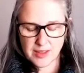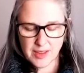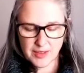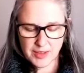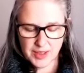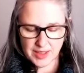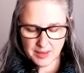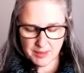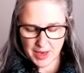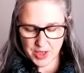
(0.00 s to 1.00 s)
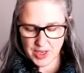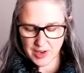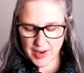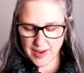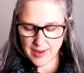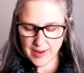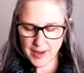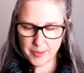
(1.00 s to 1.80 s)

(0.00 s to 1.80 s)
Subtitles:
kind of a little imaginary hug.